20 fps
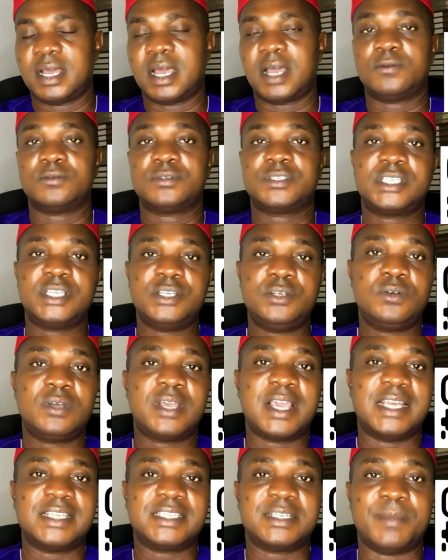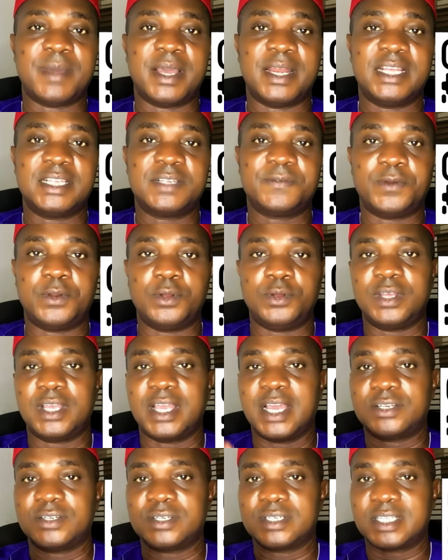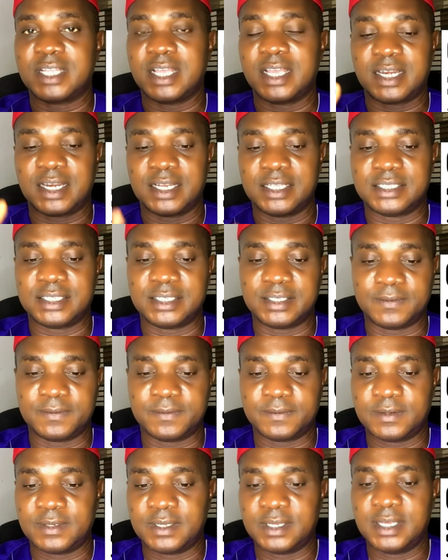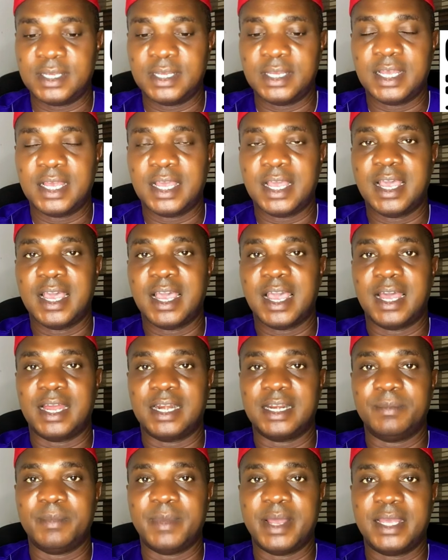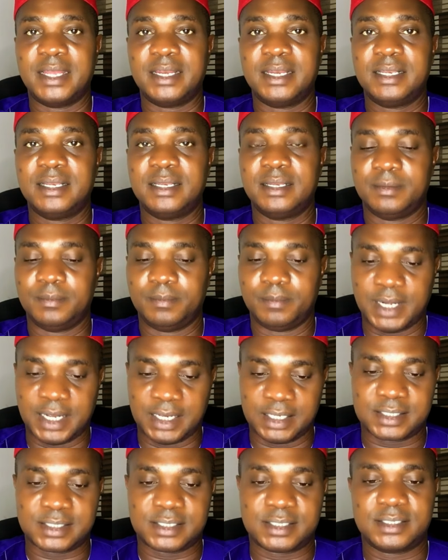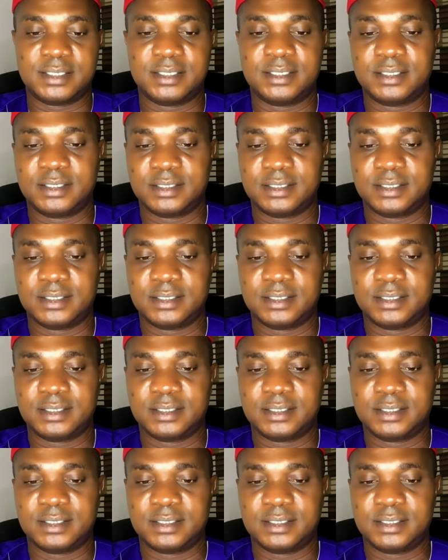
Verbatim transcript: I will see you guys in my next video. You guys should stay creative and remain blessed.